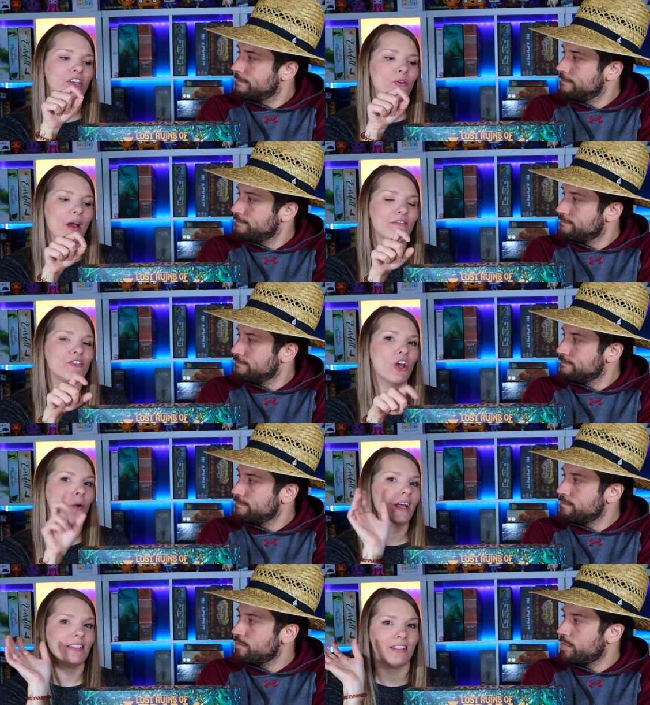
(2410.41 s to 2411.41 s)
Speaker 1: you have no
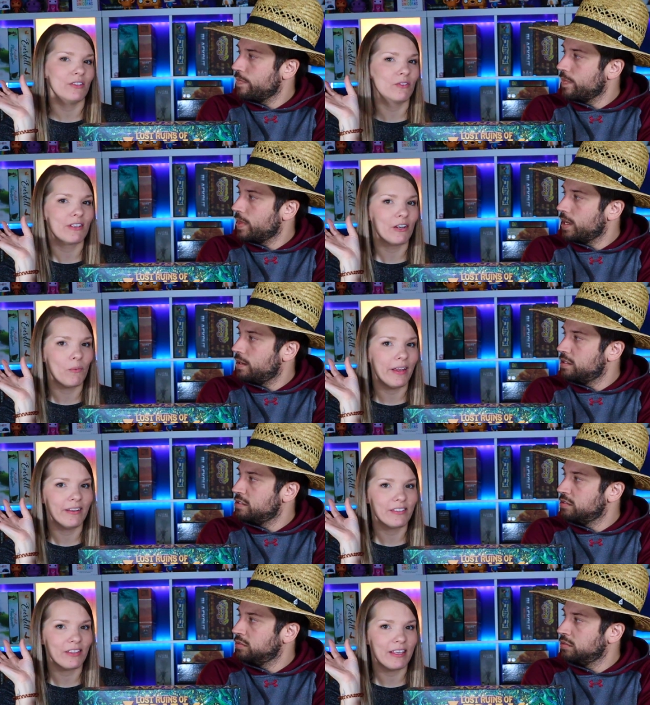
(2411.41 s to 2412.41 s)
idea who's going to win
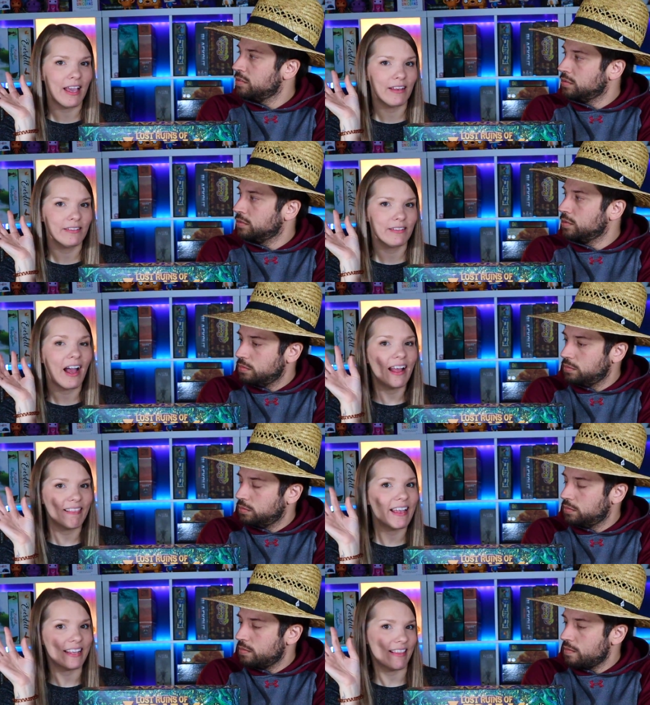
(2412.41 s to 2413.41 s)
until the end. I
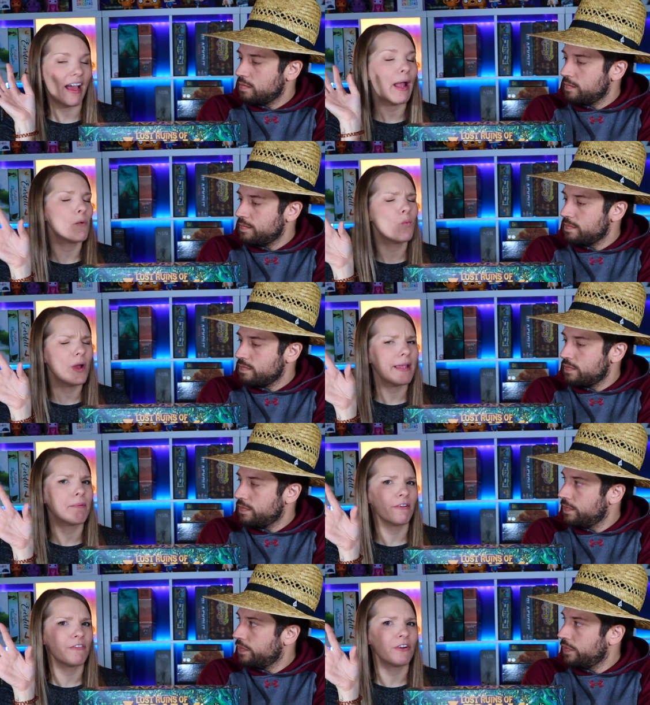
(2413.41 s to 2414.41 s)
like that. I way
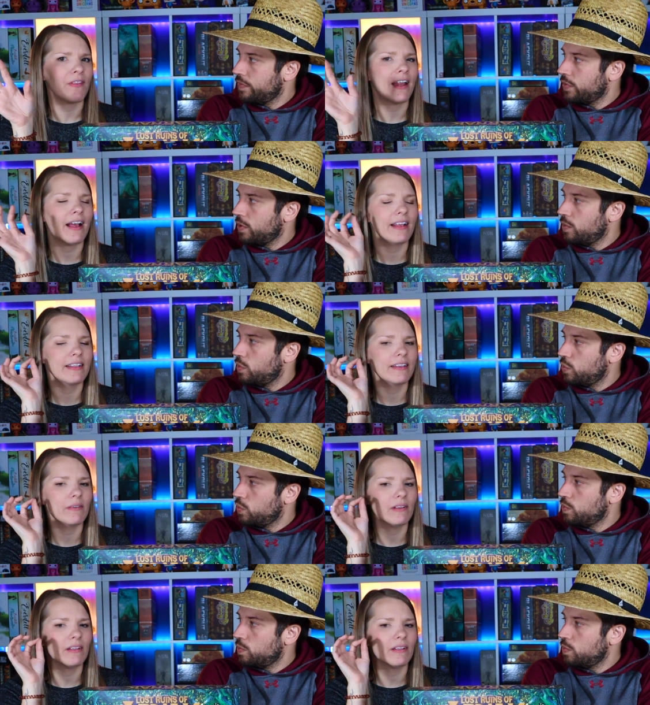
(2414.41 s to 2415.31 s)
prefer that. I...